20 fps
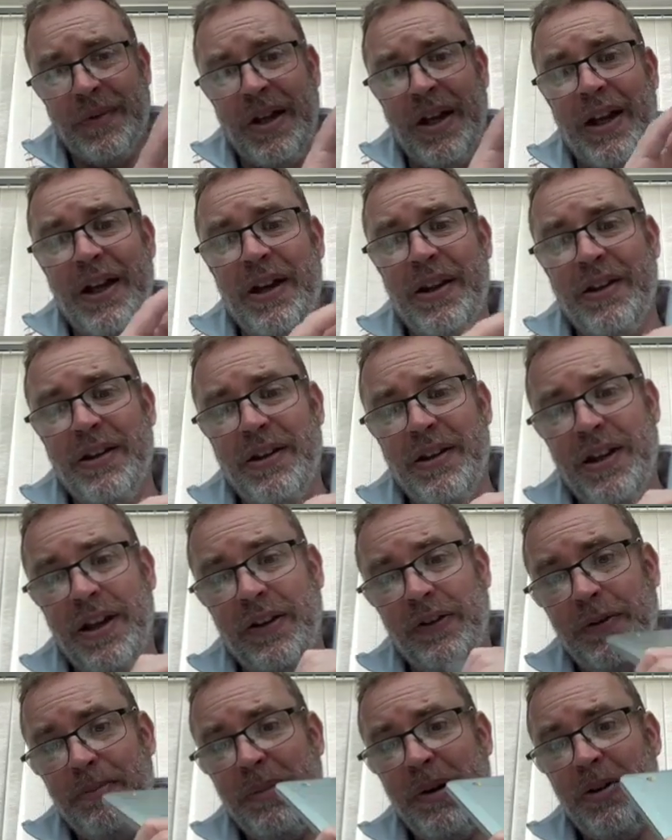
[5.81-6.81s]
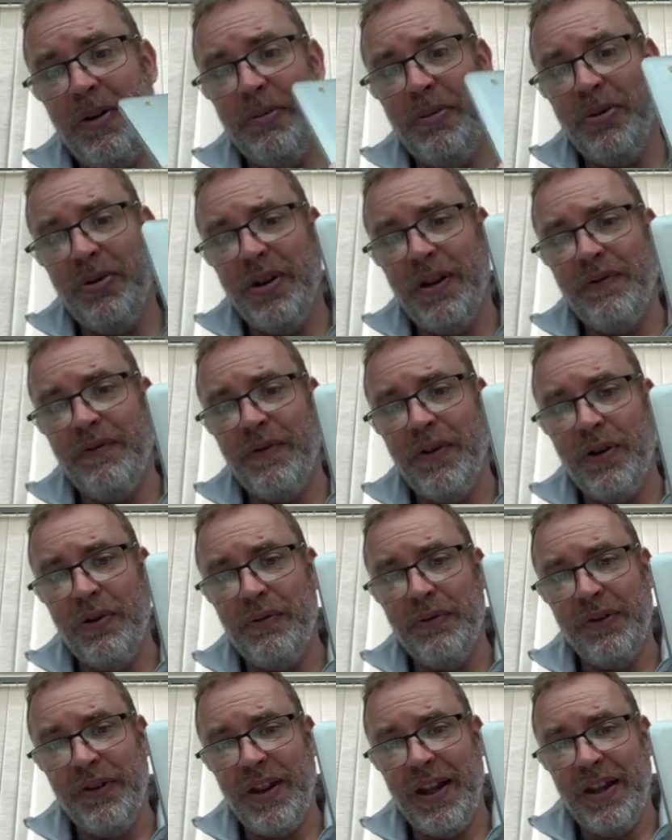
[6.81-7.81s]
and the experiment
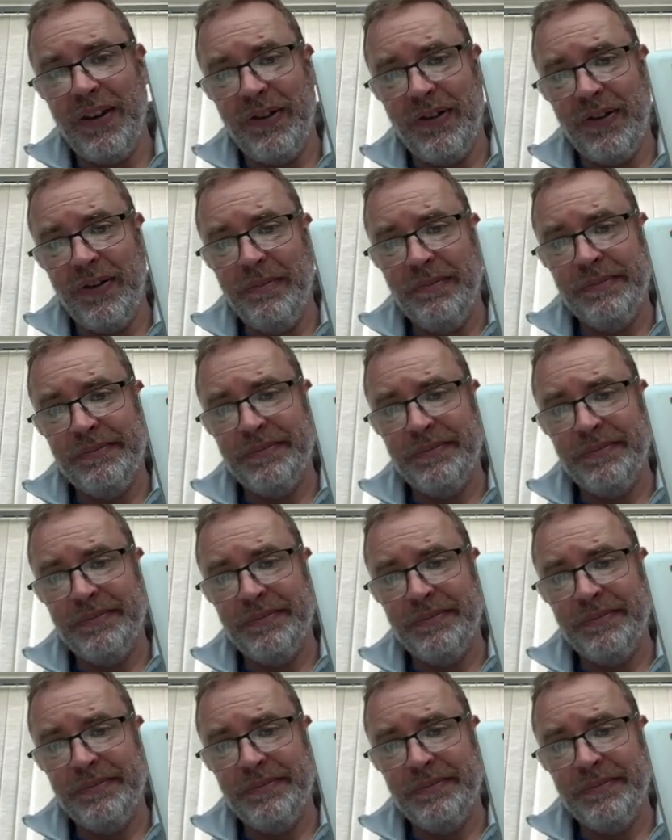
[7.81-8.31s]
involves this.